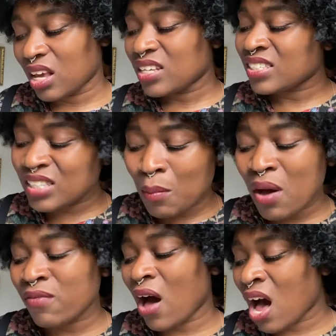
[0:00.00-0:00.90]
Some
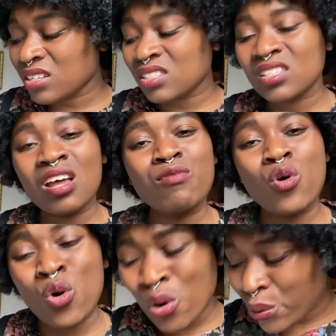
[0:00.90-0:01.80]
of us love
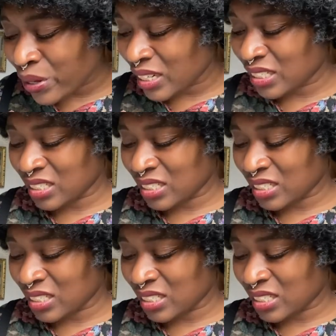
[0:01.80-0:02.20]
horrid,